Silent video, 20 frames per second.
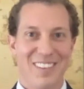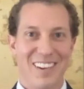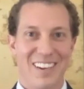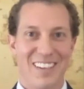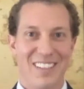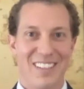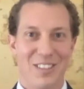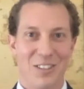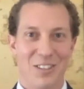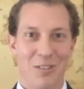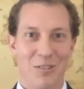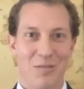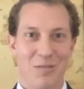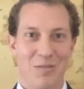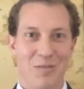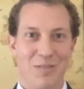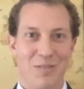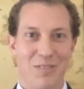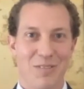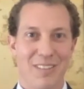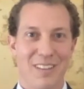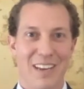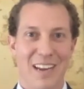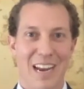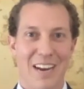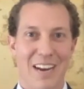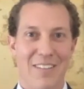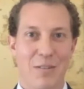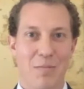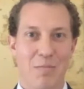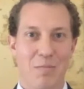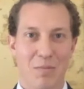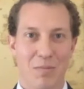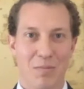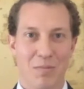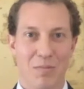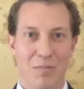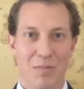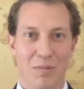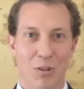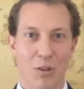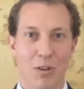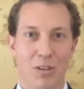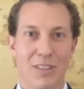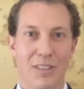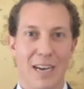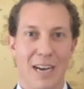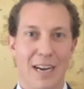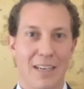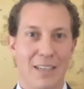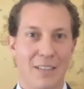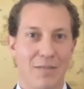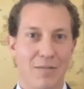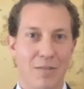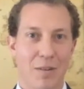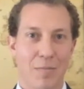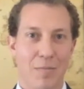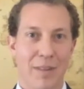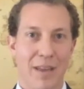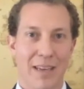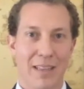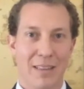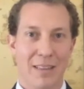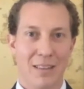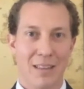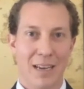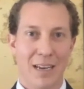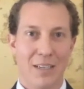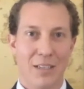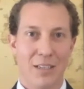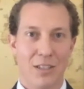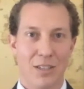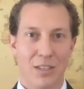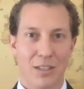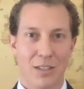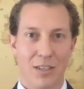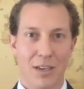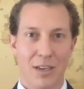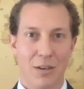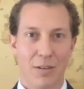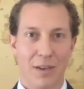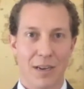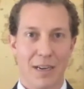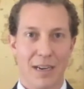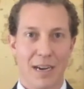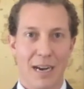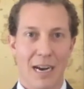And so they haven't looked at it from that lens to say, okay,